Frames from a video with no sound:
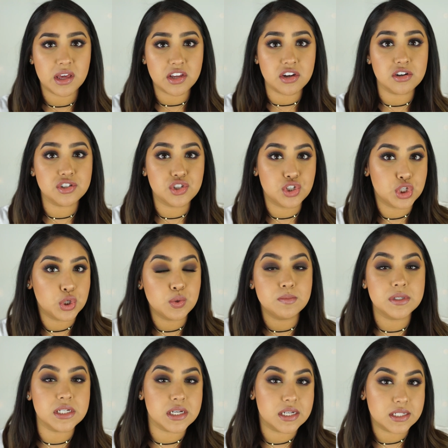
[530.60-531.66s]
now that you're
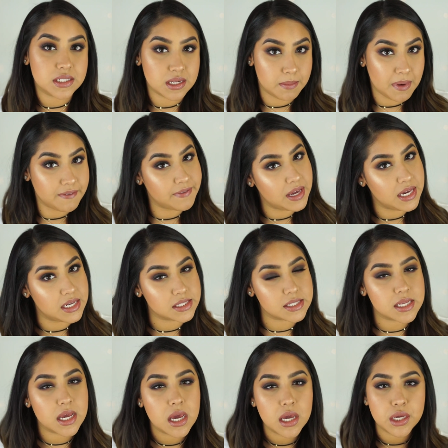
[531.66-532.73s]
zoomed into my
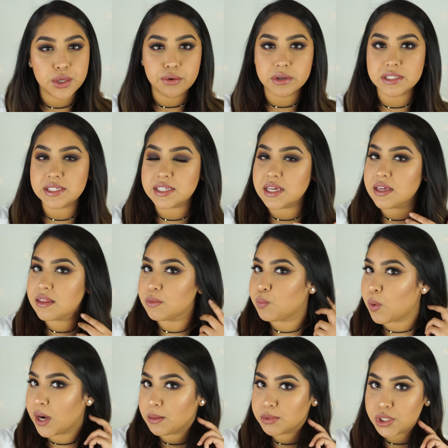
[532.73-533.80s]
face, you could see
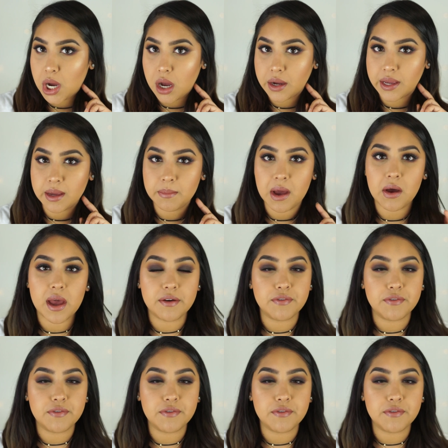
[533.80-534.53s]
what I'm talking about.